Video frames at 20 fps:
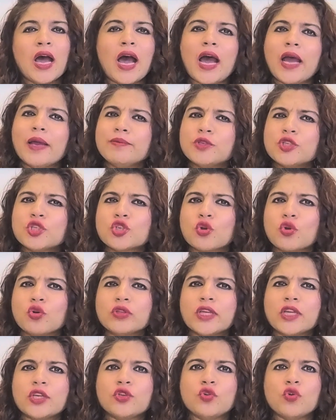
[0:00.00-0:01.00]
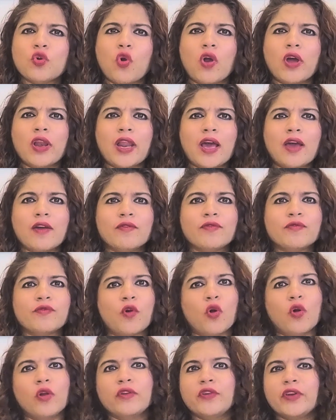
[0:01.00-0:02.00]
I'm sure that you all
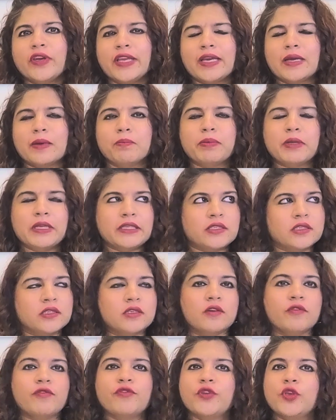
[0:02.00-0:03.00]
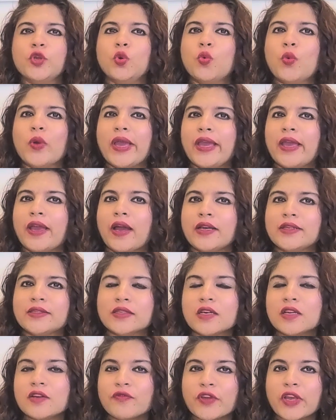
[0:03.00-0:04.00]
have already completed a few AI
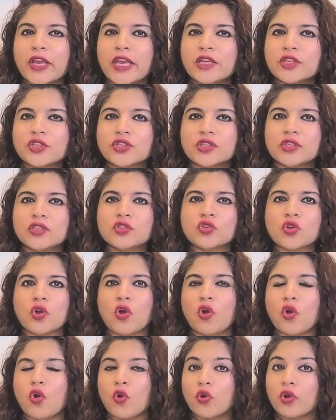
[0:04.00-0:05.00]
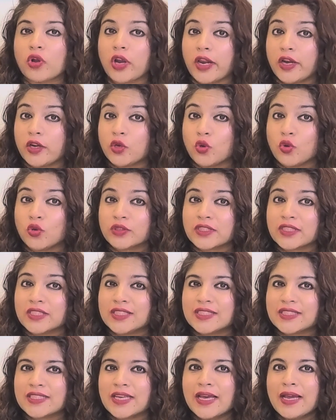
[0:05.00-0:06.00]
certifications or online
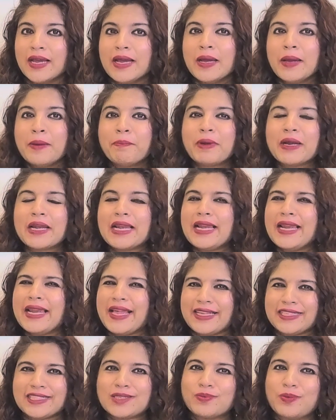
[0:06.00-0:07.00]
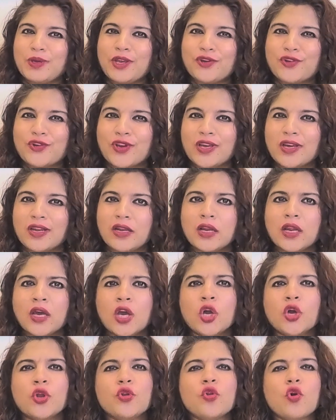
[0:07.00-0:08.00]
courses. But let's be real,
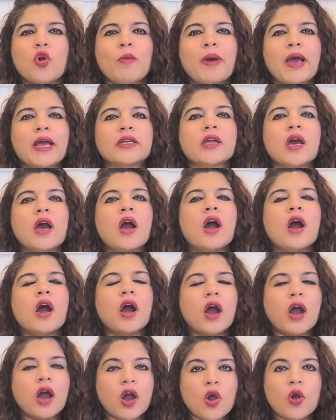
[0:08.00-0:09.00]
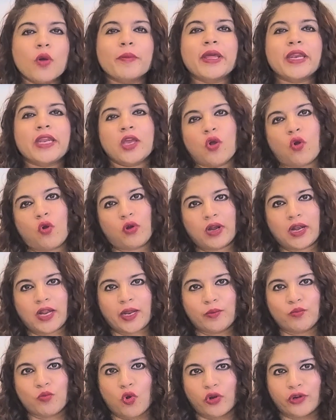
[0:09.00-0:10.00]
no matter how many
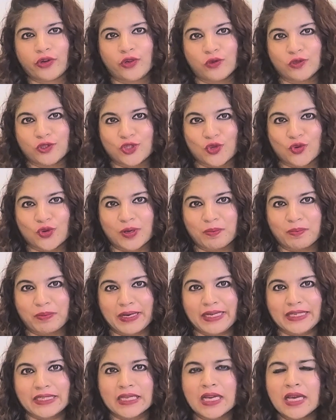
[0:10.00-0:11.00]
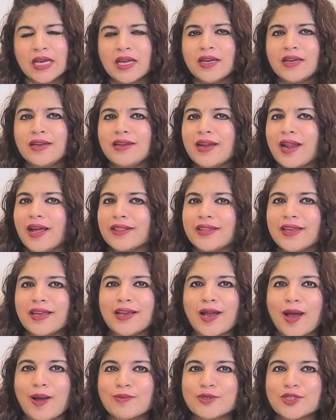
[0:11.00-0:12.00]
online modules you complete,
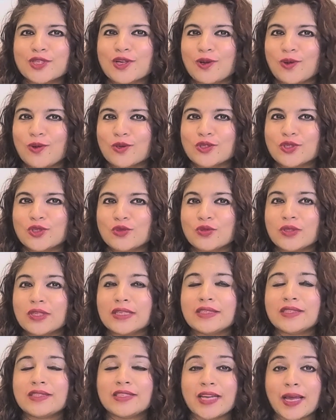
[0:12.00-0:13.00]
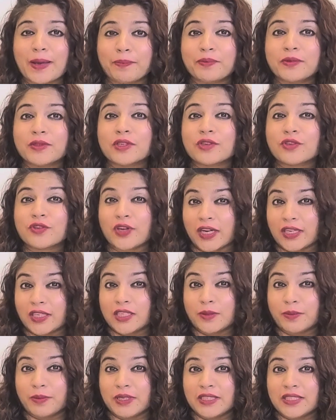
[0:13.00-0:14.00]
nothing comes close to the depth,
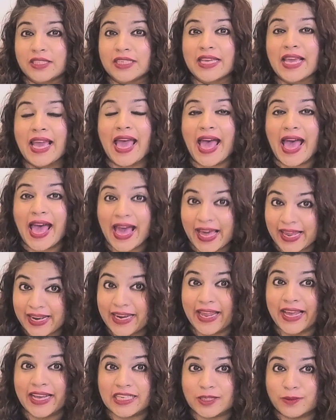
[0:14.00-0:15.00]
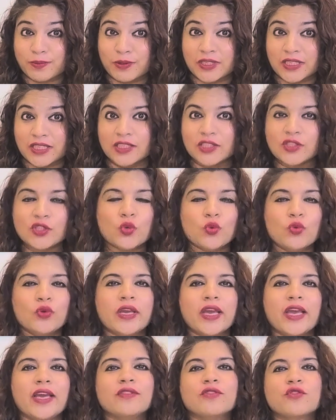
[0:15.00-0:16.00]
credibility and expertise you
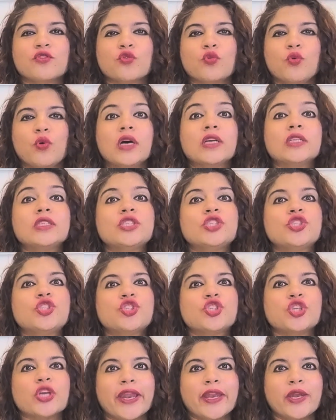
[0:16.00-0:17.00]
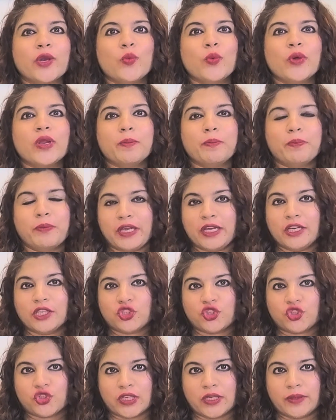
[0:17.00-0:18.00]
gain through a genuine
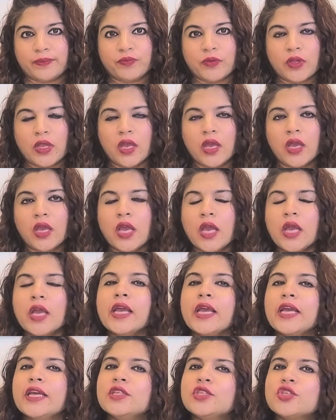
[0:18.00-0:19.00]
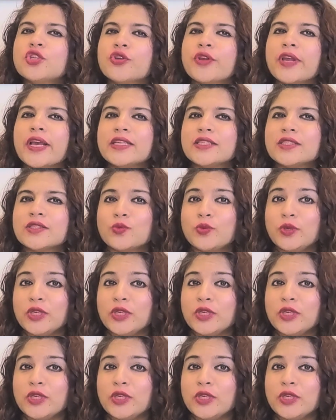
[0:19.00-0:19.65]
PhD. In today's